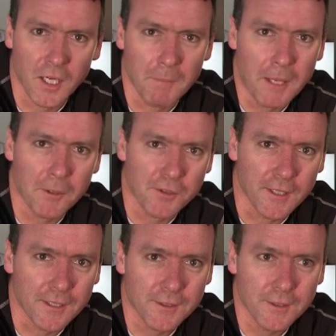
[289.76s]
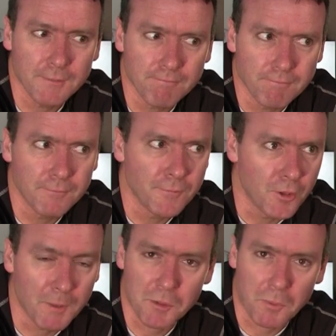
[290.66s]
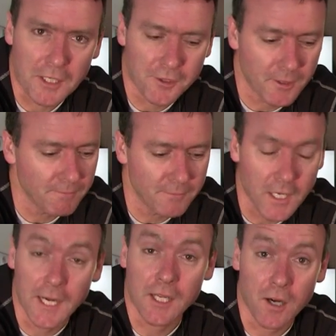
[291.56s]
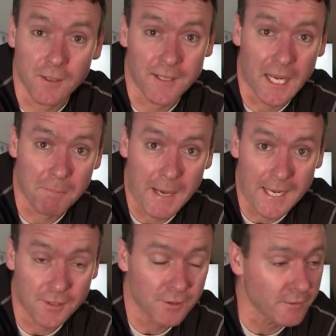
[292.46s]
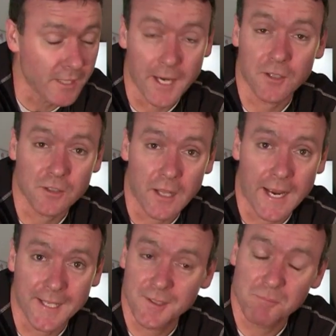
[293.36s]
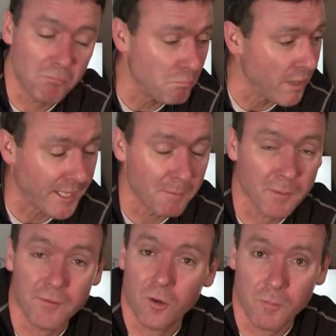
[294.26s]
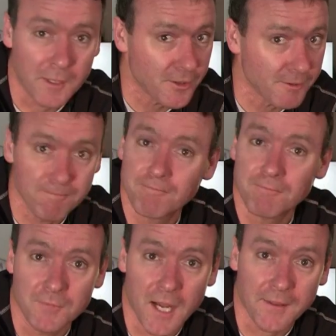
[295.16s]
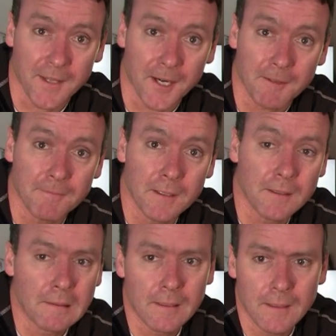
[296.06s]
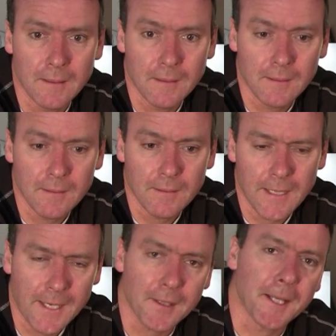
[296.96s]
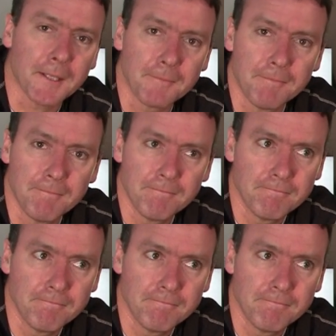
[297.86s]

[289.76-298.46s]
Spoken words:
Not on my wish list. Too much pressure, tiny contact patch, tire slides, braking performance, not there. Handling.